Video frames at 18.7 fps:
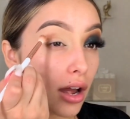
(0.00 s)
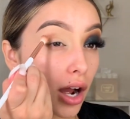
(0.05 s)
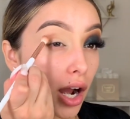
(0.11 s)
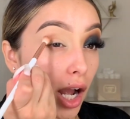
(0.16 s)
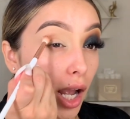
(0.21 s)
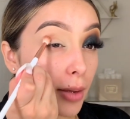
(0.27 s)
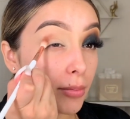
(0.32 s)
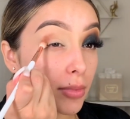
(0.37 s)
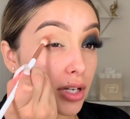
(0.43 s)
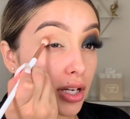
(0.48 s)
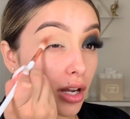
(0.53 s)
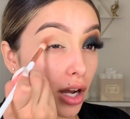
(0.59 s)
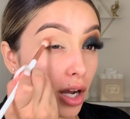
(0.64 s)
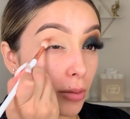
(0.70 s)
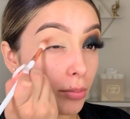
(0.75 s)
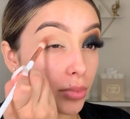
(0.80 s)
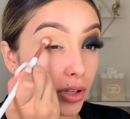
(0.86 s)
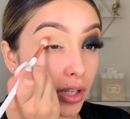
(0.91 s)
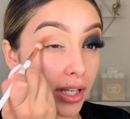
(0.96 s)
I'm
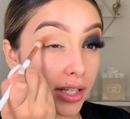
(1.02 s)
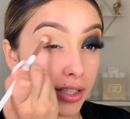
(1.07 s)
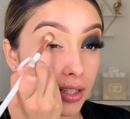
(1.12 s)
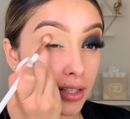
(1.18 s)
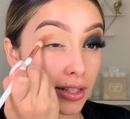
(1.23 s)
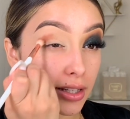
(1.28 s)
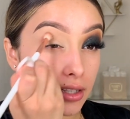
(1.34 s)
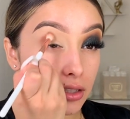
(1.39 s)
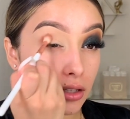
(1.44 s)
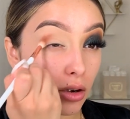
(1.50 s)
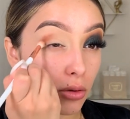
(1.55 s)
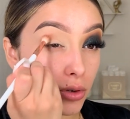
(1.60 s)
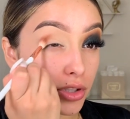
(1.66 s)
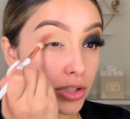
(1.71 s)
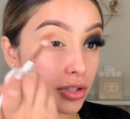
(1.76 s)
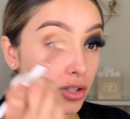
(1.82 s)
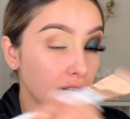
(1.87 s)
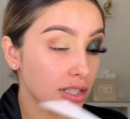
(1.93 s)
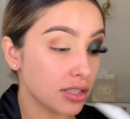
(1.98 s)
not blending, as
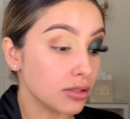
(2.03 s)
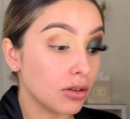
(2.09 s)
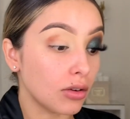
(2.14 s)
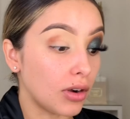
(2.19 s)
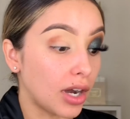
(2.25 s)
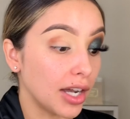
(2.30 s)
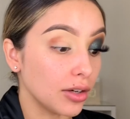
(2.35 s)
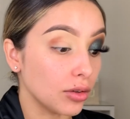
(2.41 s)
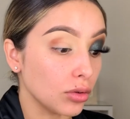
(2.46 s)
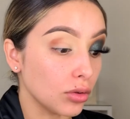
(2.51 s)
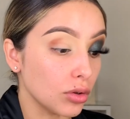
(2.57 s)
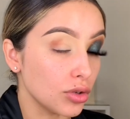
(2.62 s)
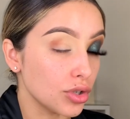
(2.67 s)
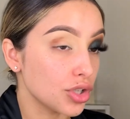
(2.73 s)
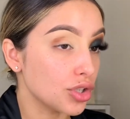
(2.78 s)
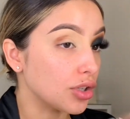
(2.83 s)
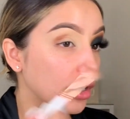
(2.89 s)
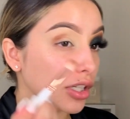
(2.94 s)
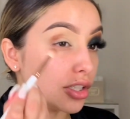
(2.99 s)
always, you guys know I don't go
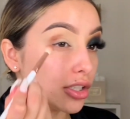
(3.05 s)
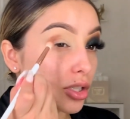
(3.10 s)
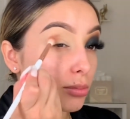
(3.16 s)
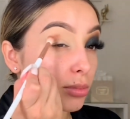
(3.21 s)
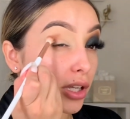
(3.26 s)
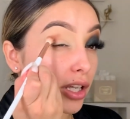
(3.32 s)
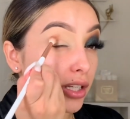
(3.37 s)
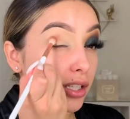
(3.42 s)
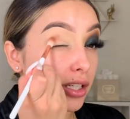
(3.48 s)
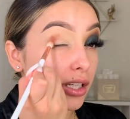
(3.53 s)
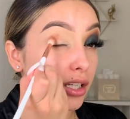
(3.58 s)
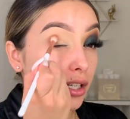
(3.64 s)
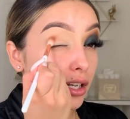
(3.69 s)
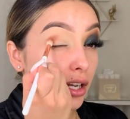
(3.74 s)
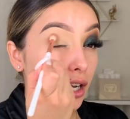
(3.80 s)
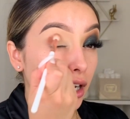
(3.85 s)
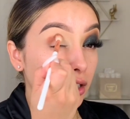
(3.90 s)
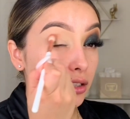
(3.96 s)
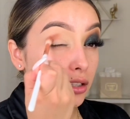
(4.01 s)
straight into
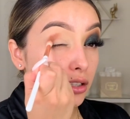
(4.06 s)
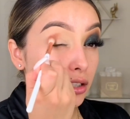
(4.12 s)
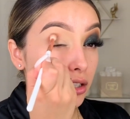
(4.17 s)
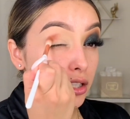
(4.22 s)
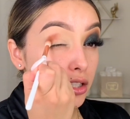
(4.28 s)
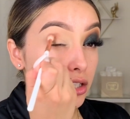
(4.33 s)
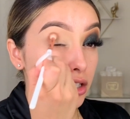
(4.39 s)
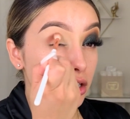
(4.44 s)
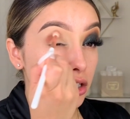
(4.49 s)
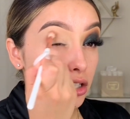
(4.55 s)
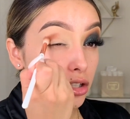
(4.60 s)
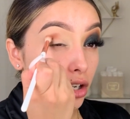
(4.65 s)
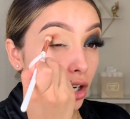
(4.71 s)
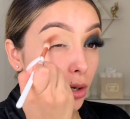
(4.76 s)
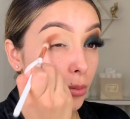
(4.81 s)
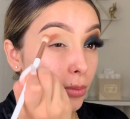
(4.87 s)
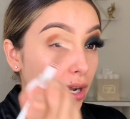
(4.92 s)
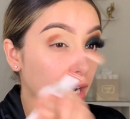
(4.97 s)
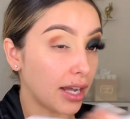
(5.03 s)
blending. I literally just
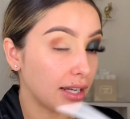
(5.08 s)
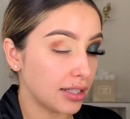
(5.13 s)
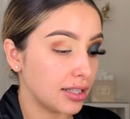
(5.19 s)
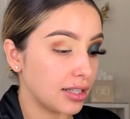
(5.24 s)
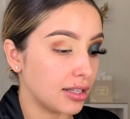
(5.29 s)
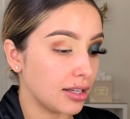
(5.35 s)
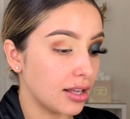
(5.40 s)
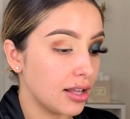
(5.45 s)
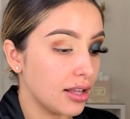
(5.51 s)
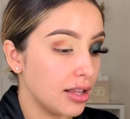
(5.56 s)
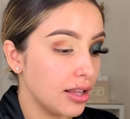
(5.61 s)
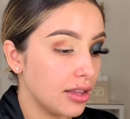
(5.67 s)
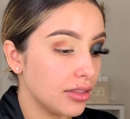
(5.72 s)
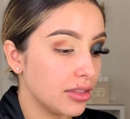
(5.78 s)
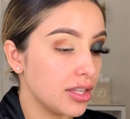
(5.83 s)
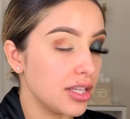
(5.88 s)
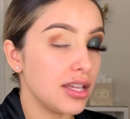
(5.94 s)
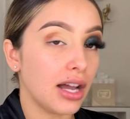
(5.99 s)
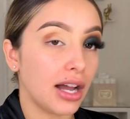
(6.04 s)
start packing
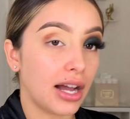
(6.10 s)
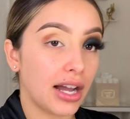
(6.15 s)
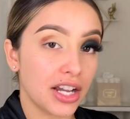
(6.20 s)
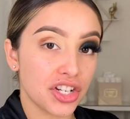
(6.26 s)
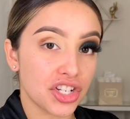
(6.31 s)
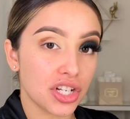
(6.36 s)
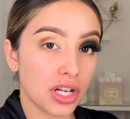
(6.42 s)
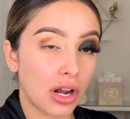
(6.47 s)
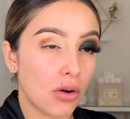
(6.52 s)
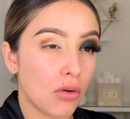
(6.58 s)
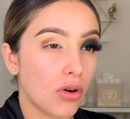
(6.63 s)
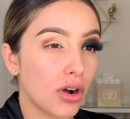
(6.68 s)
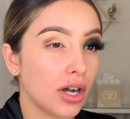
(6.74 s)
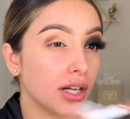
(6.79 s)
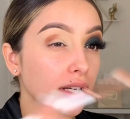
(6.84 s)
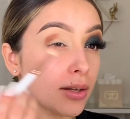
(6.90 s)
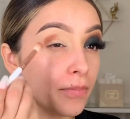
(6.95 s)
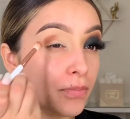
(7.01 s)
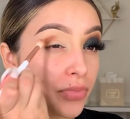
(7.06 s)
the eyeshadow
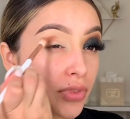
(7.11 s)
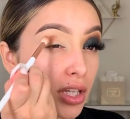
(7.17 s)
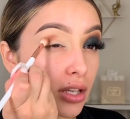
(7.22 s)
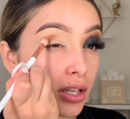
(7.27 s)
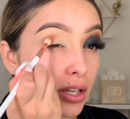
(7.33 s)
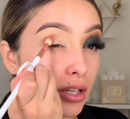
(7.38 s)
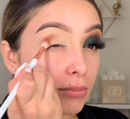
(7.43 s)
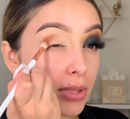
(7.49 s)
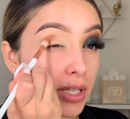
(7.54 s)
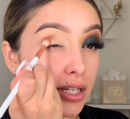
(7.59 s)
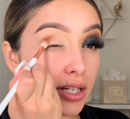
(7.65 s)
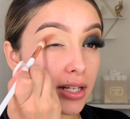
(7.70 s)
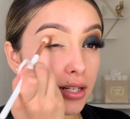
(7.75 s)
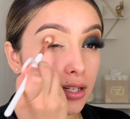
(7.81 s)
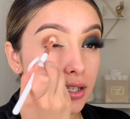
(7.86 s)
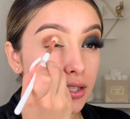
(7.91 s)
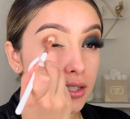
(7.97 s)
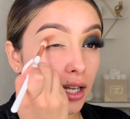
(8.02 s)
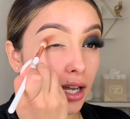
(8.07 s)
on
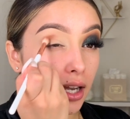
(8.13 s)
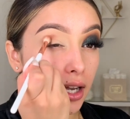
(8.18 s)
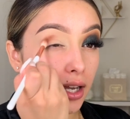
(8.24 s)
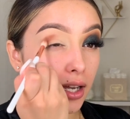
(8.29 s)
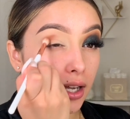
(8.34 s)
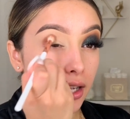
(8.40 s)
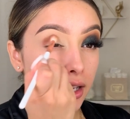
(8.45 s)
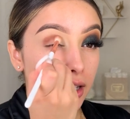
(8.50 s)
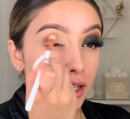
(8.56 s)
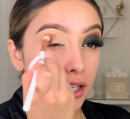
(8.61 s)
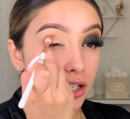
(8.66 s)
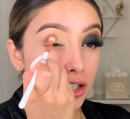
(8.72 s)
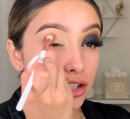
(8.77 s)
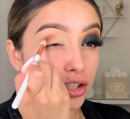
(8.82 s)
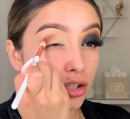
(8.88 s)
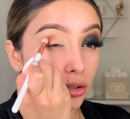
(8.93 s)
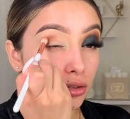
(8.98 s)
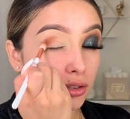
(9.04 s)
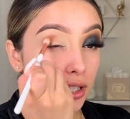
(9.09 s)
because I
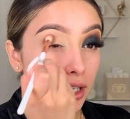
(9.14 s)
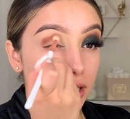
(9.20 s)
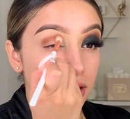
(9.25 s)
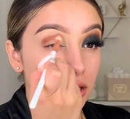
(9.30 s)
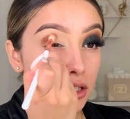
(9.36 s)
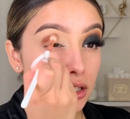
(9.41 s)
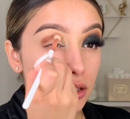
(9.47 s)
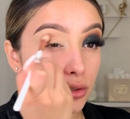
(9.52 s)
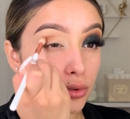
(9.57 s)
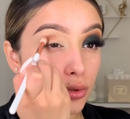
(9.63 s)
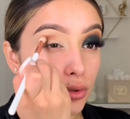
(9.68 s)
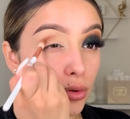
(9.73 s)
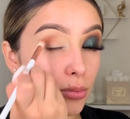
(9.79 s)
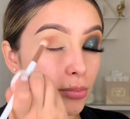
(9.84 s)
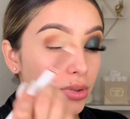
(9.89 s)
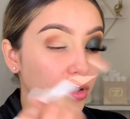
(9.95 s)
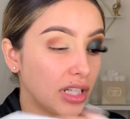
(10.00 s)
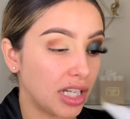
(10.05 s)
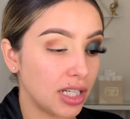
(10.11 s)
don't like to
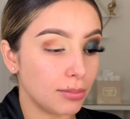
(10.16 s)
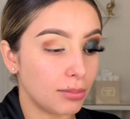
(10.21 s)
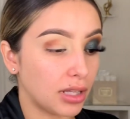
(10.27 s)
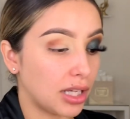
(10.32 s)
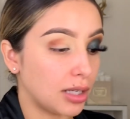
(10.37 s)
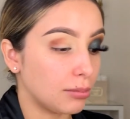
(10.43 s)
blend.